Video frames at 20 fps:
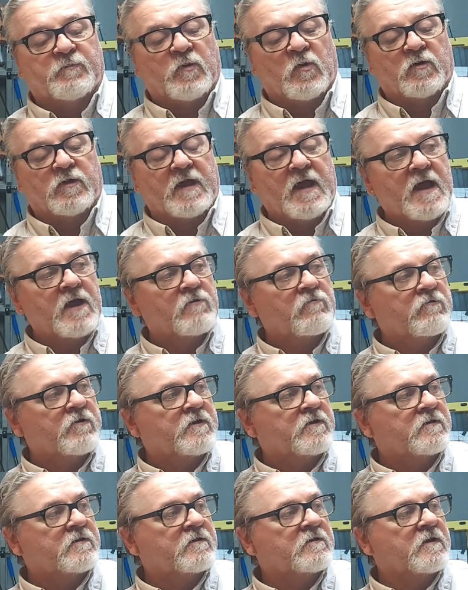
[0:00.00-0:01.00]
pretty
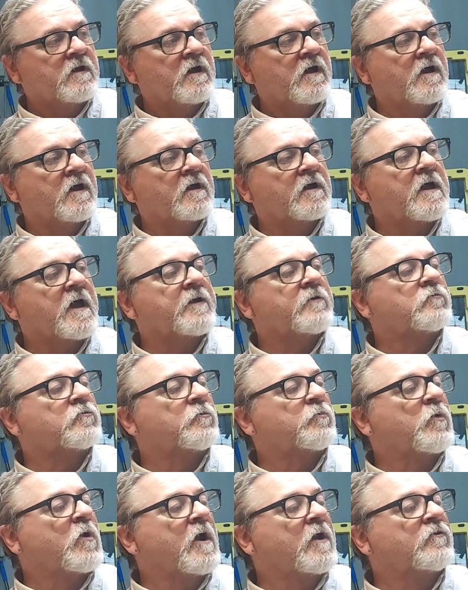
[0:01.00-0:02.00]
accurate. Kind of
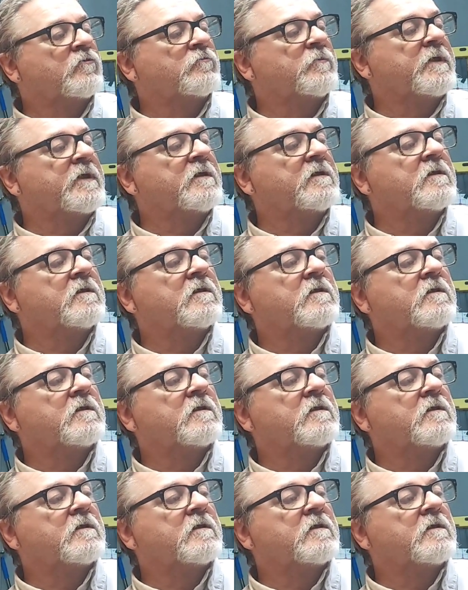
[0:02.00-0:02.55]
surprised me.